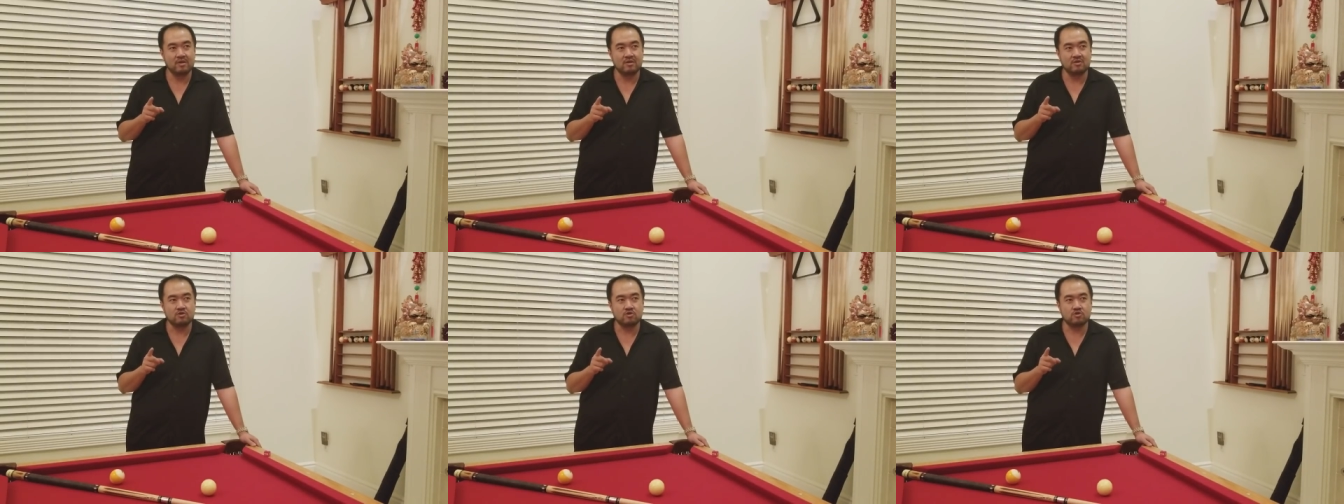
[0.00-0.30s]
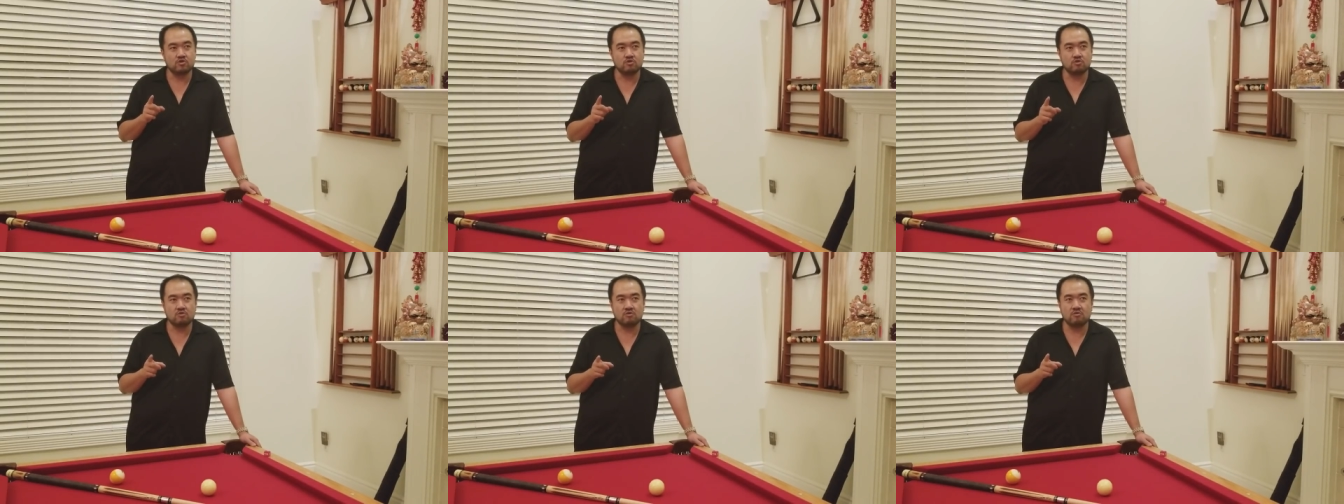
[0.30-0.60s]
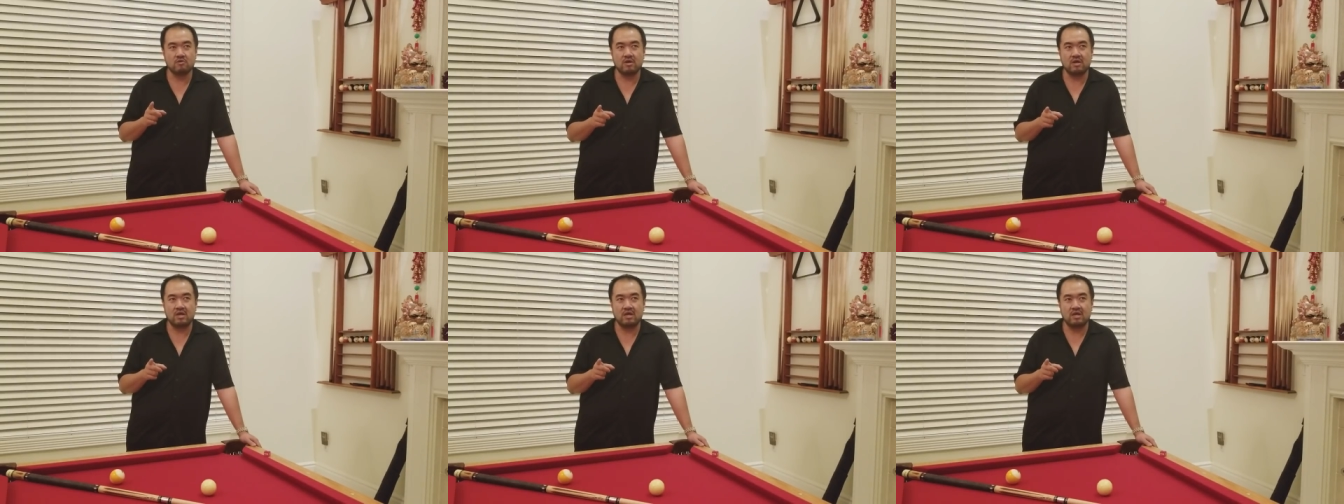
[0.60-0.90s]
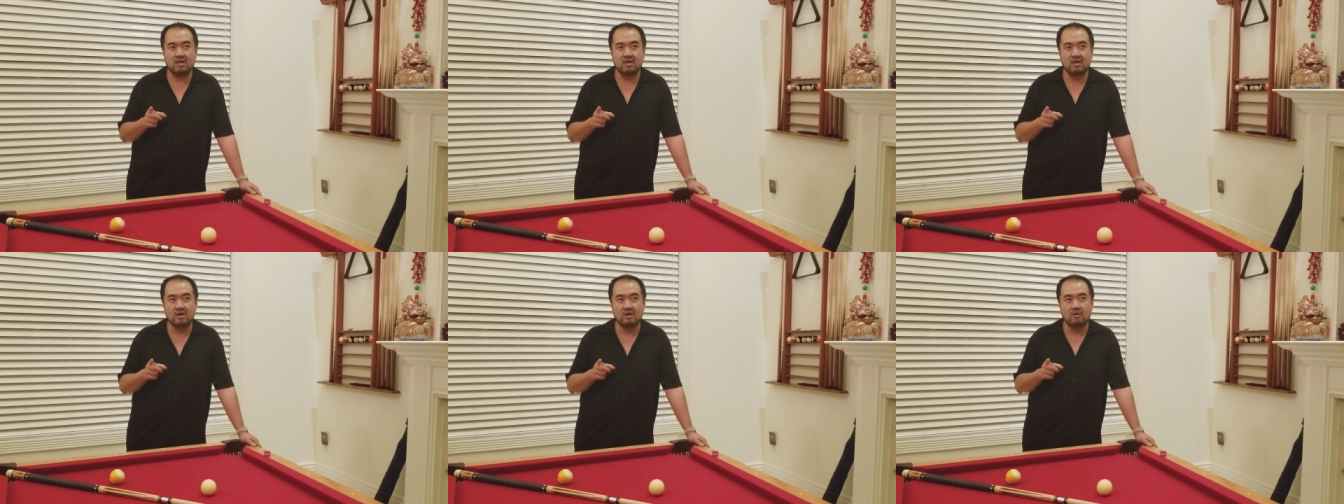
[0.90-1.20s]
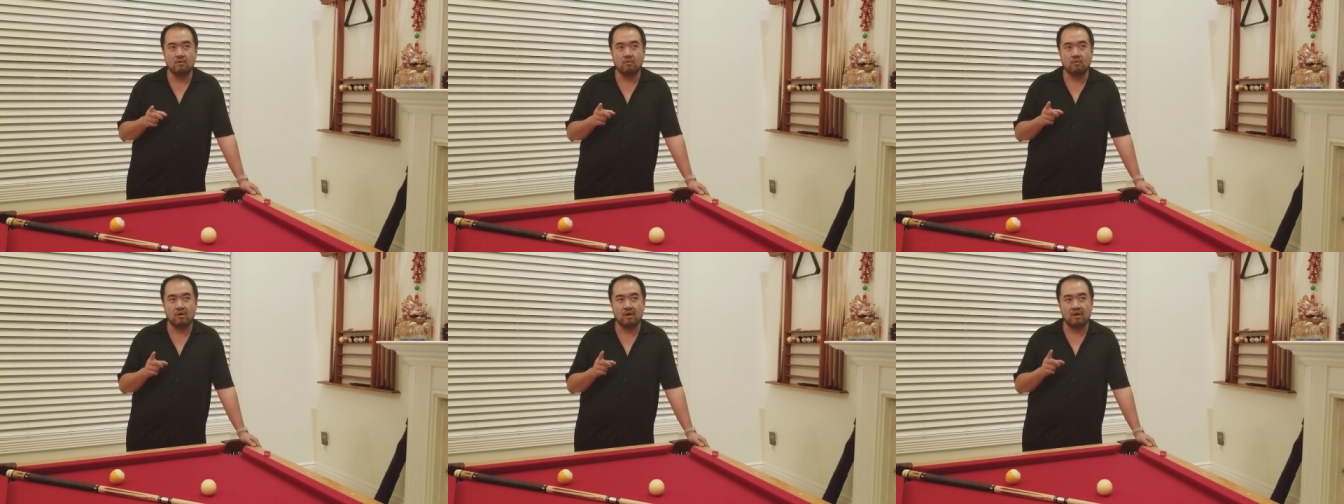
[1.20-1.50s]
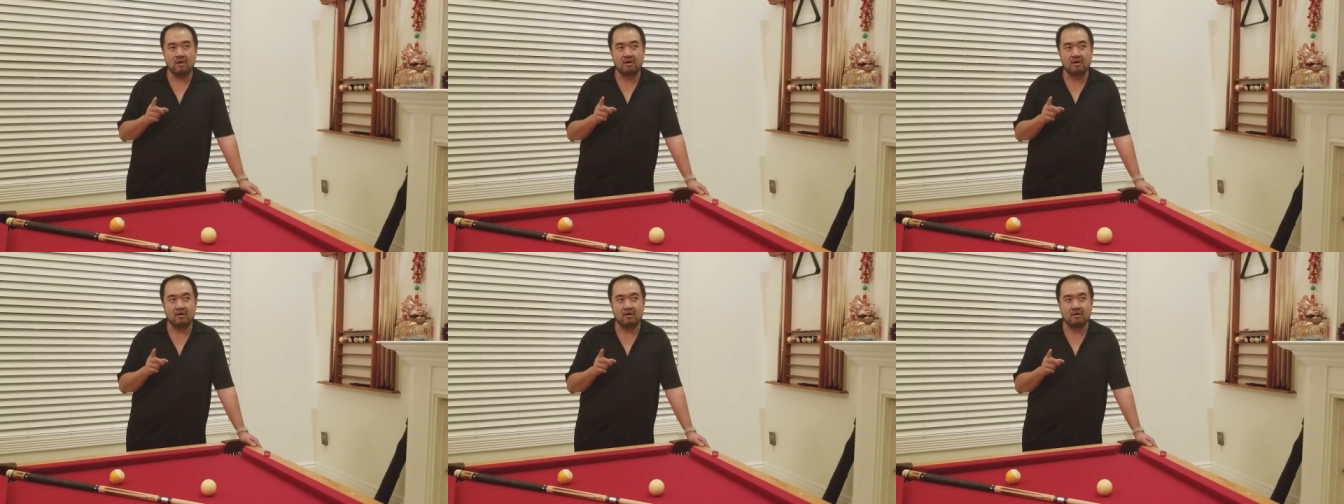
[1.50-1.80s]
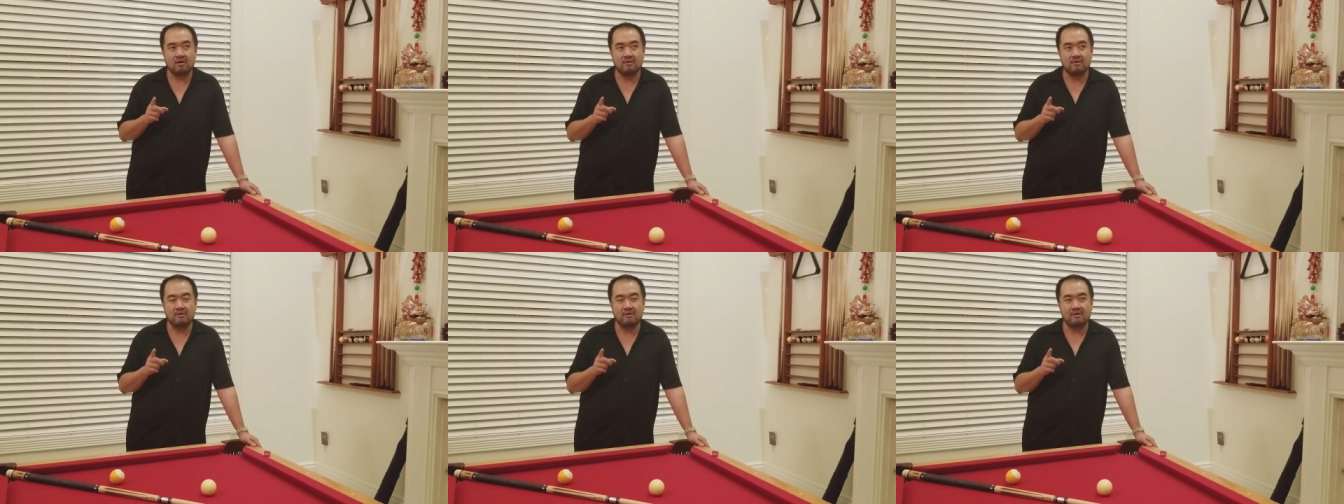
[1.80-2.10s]
story
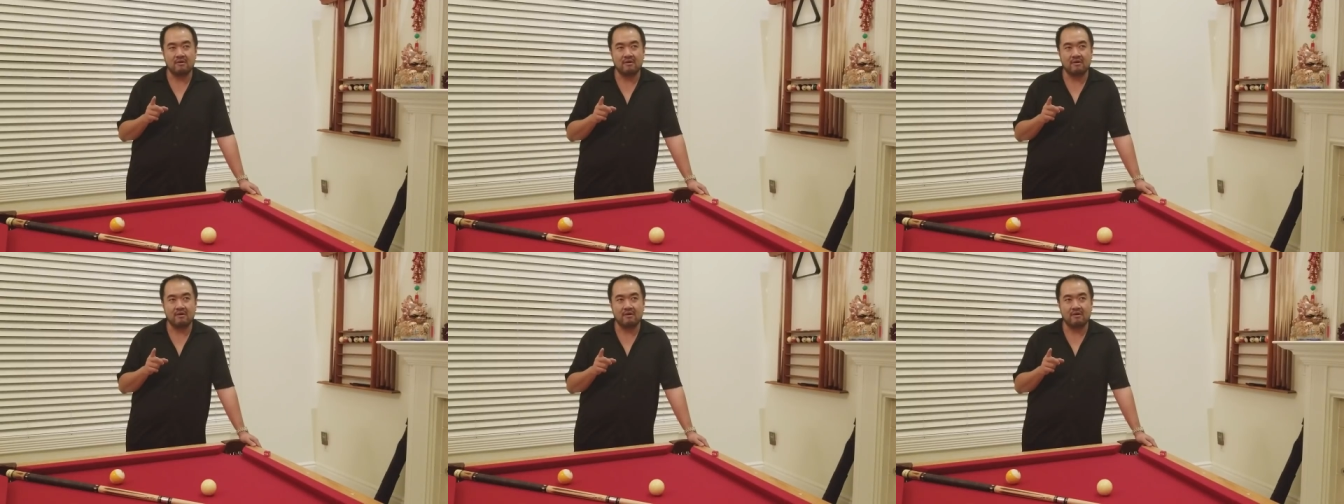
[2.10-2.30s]
where